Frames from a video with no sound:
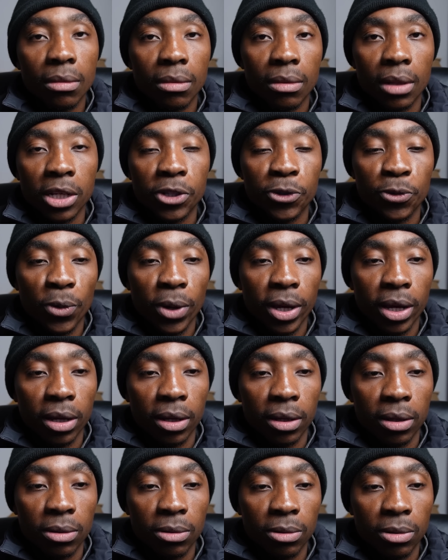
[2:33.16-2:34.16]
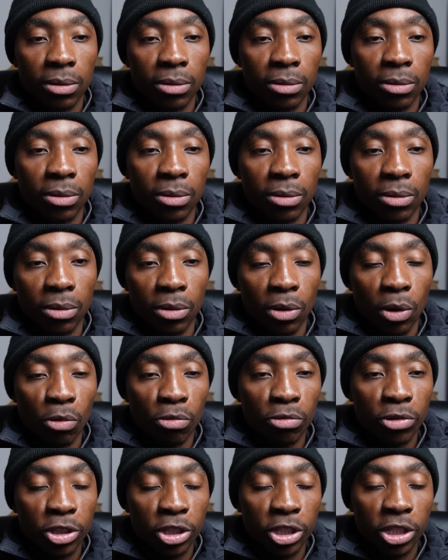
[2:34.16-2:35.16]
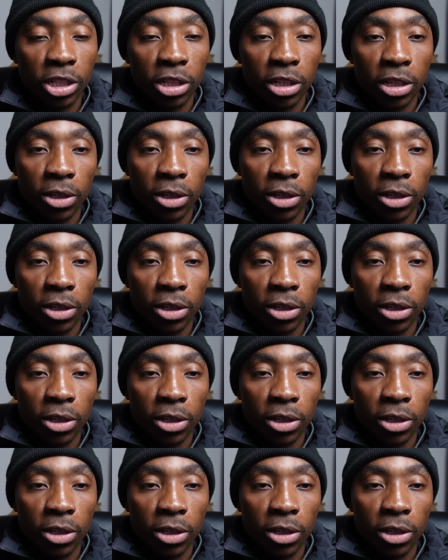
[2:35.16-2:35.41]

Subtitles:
that's where coach